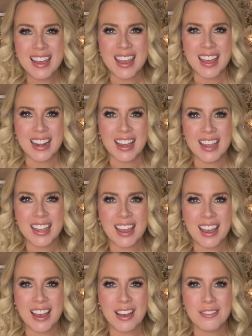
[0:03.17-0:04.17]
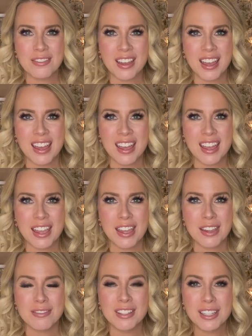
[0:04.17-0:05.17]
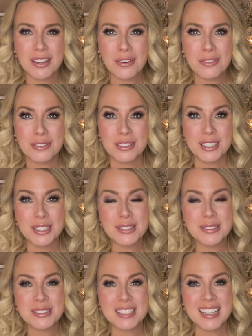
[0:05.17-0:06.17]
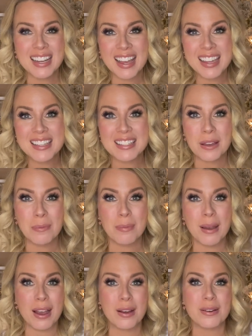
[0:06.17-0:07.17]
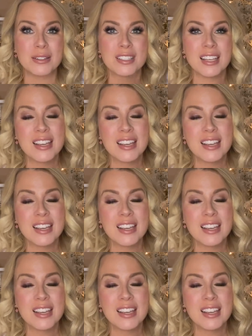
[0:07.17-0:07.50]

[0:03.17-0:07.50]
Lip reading: and I have a video for you tonight about